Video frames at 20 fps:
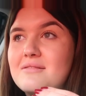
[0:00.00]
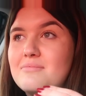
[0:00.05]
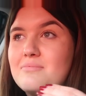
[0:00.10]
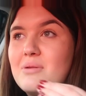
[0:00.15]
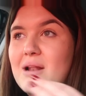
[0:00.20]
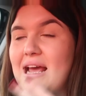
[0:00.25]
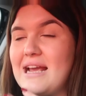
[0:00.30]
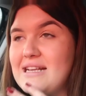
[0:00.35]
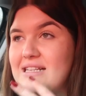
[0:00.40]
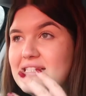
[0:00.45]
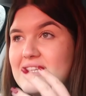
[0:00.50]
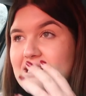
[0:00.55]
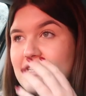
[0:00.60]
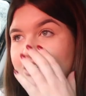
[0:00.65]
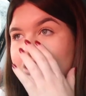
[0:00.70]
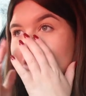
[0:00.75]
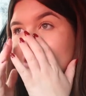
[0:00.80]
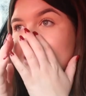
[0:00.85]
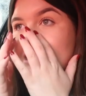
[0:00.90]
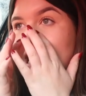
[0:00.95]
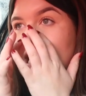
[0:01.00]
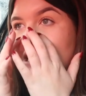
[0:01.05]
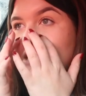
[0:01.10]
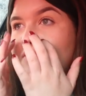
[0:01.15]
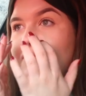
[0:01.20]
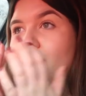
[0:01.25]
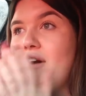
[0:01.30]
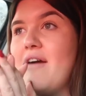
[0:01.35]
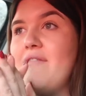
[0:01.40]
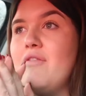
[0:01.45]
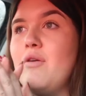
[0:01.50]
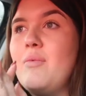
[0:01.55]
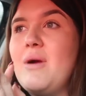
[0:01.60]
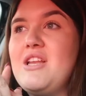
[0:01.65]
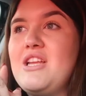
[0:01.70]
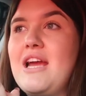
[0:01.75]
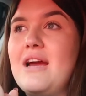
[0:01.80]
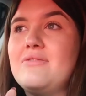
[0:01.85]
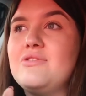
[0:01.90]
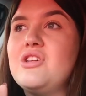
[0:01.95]
places just takes forever
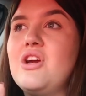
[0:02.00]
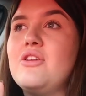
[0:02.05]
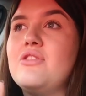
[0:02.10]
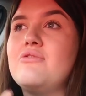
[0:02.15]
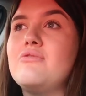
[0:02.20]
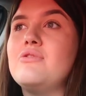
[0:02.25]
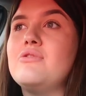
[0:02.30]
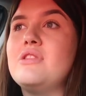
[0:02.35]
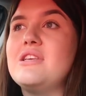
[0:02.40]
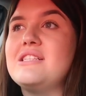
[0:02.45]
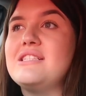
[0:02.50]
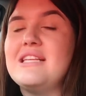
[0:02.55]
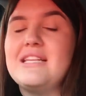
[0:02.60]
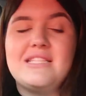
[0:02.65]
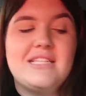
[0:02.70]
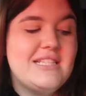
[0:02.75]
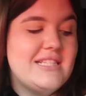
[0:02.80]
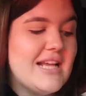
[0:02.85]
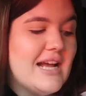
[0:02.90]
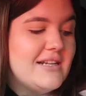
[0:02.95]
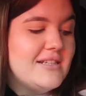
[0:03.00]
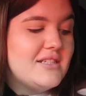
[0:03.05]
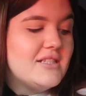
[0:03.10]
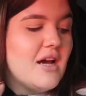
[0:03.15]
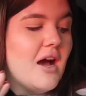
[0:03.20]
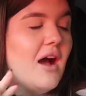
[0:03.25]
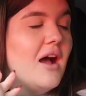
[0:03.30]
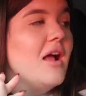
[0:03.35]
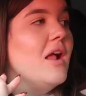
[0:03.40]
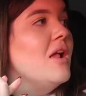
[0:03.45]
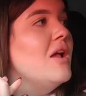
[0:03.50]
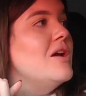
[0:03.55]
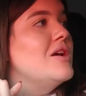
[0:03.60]
when you have to go through the city centre.